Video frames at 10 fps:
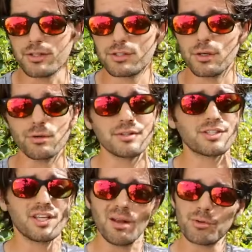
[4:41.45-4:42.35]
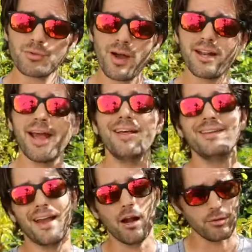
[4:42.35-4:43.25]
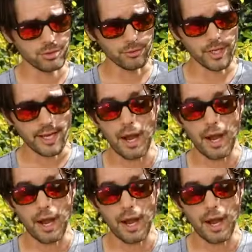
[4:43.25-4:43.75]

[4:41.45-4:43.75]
So the skin was red and the arils are red.